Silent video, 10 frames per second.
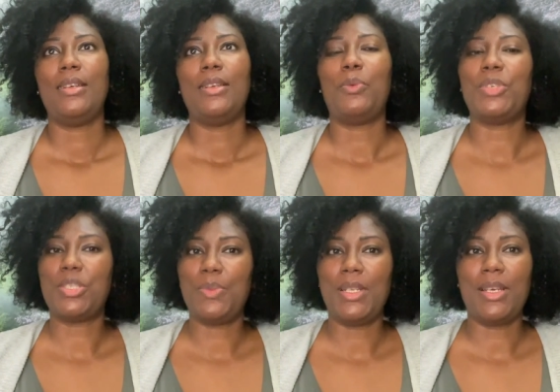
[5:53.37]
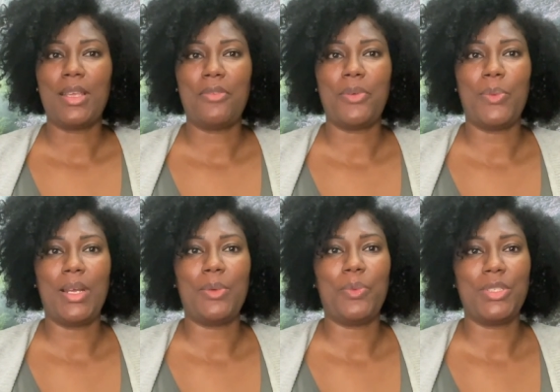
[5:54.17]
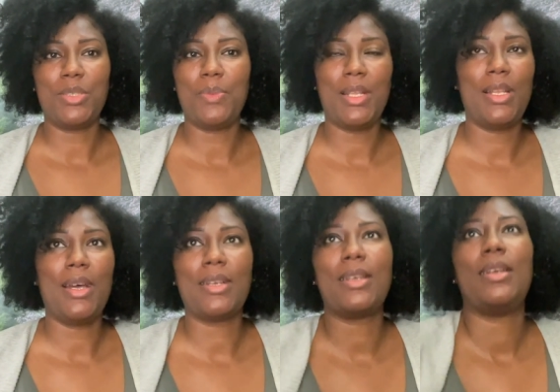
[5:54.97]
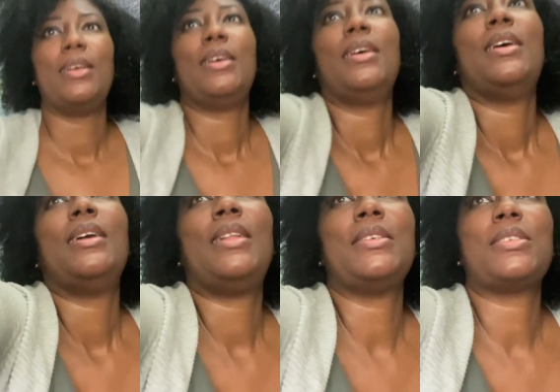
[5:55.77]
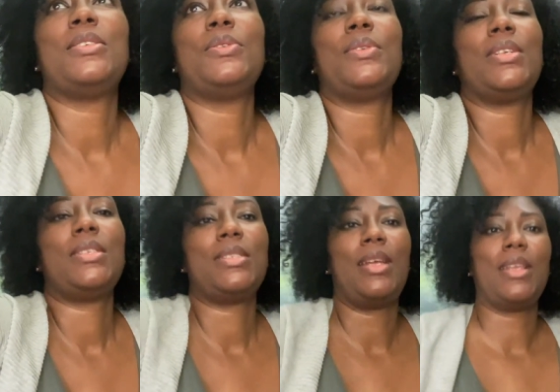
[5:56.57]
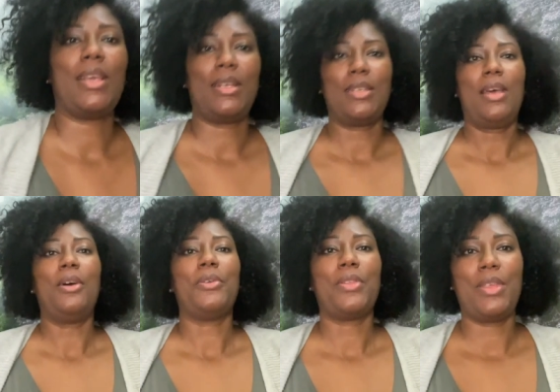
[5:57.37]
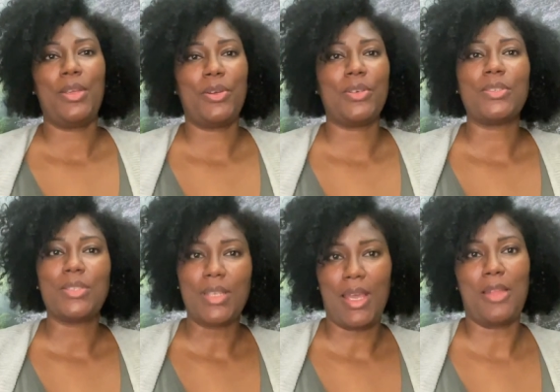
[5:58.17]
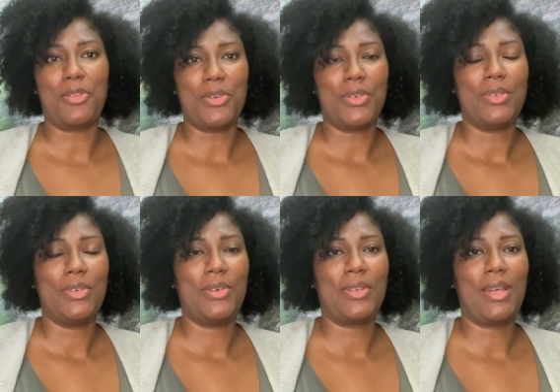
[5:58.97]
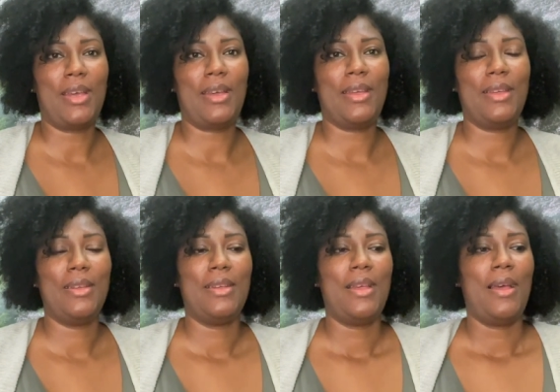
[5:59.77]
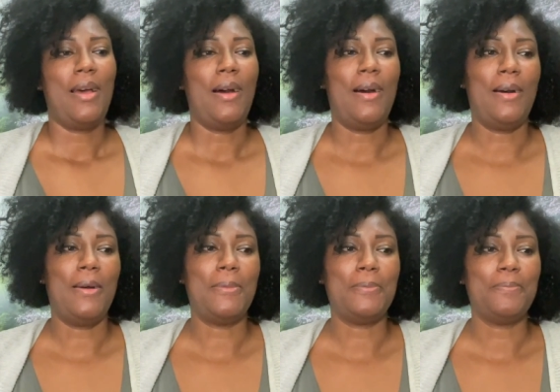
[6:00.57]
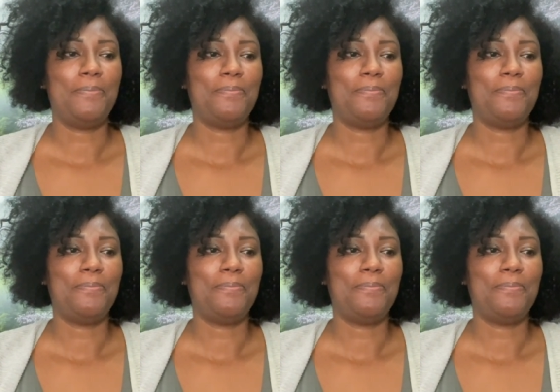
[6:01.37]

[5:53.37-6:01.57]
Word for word: wish me luck everyone wish me luck let's do this and get healthier together okay um